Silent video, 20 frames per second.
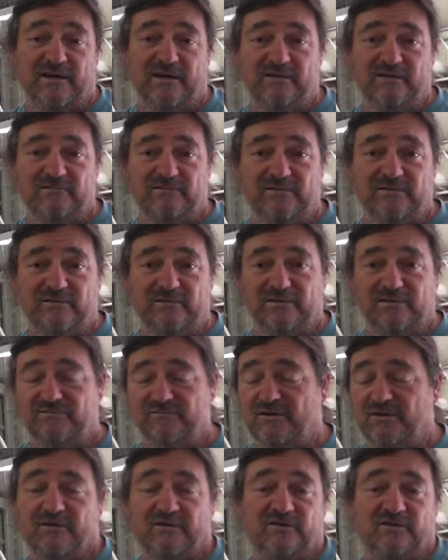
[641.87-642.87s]
and if
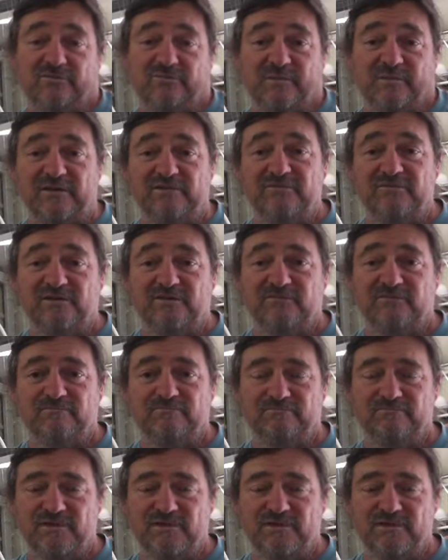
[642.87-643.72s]
not, I'll use plastics.